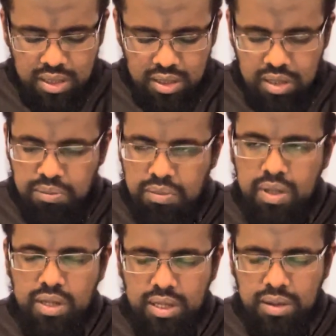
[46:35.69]
in
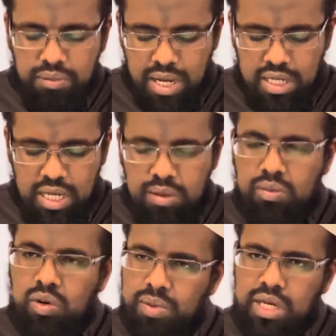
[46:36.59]
by name
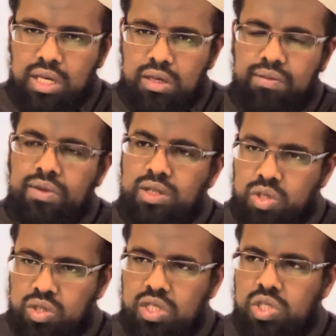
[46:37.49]
or by
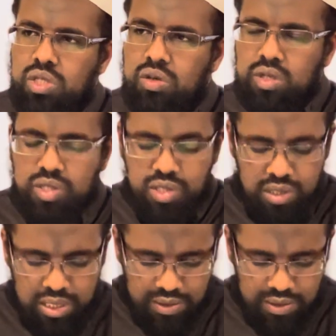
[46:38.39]
tradition or culture.